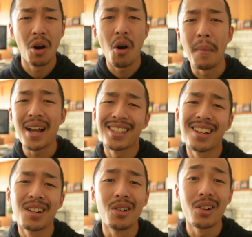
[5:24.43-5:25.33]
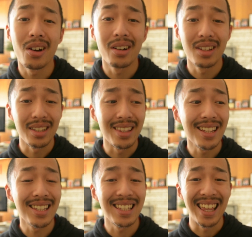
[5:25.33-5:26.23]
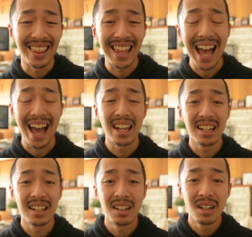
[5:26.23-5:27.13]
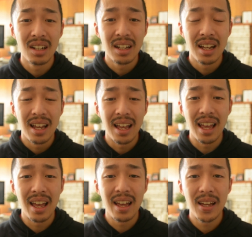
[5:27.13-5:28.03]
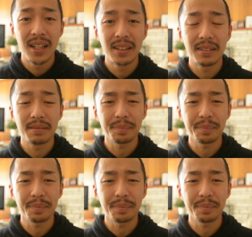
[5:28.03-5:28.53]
oh, my son or daughter does this and that. And